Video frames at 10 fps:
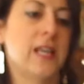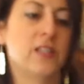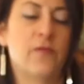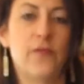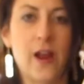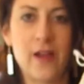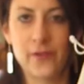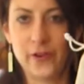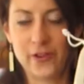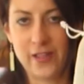says
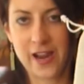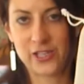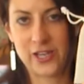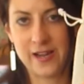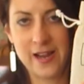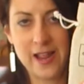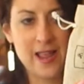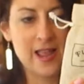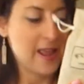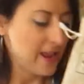Forever Collection,
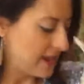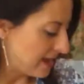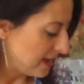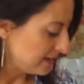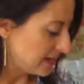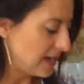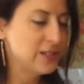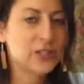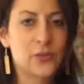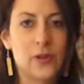and I
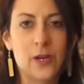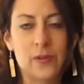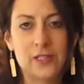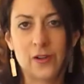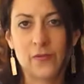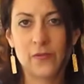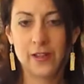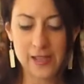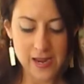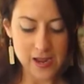just thought it was a
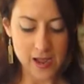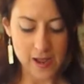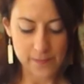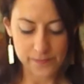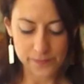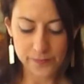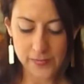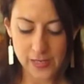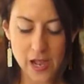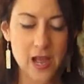really um,
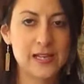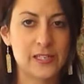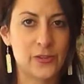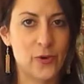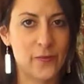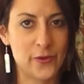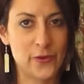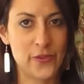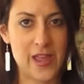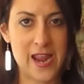kind and
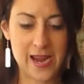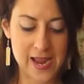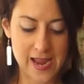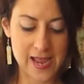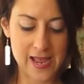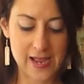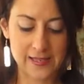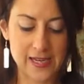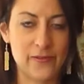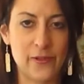thoughtful thing,
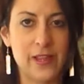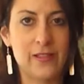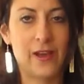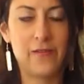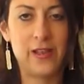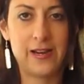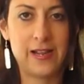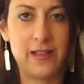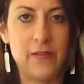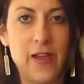and I really love it, and I
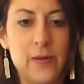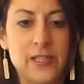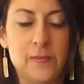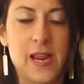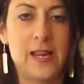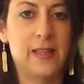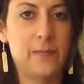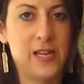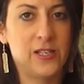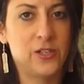love how it's made. The
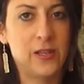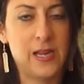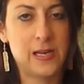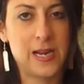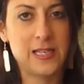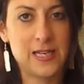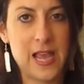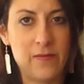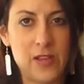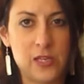beads are like nice and
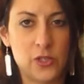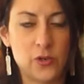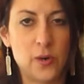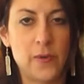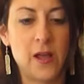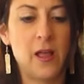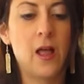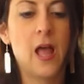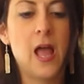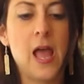heavy and durable,
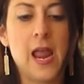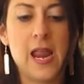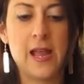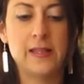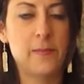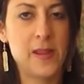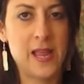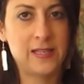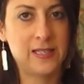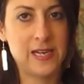and the
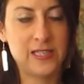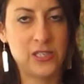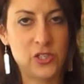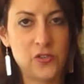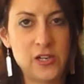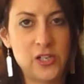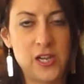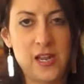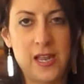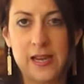band is nice and
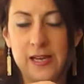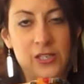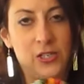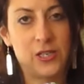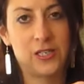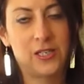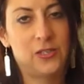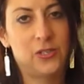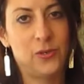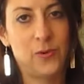stretchy, and it's just
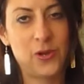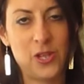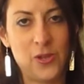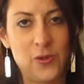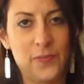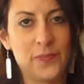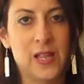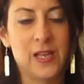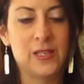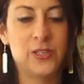super cute.
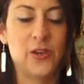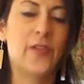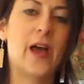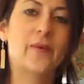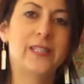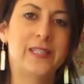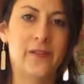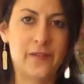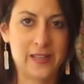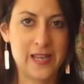So that was
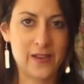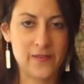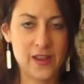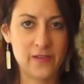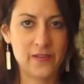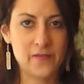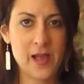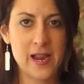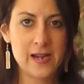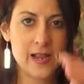definitely a favorite of
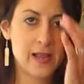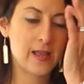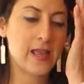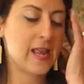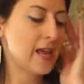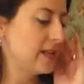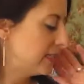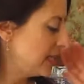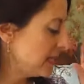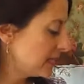mine. And
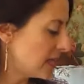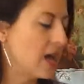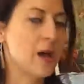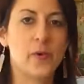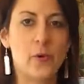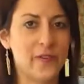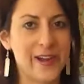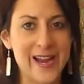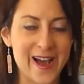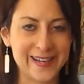since um,
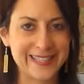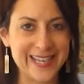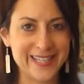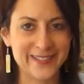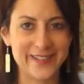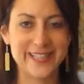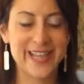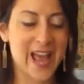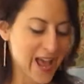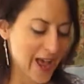already on accessories,
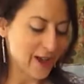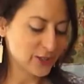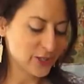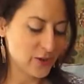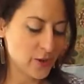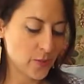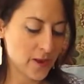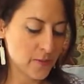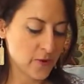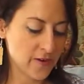I'll show you
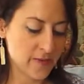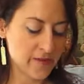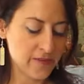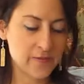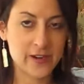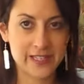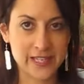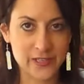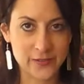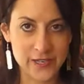one more of my favorite
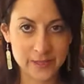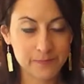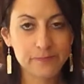accessories.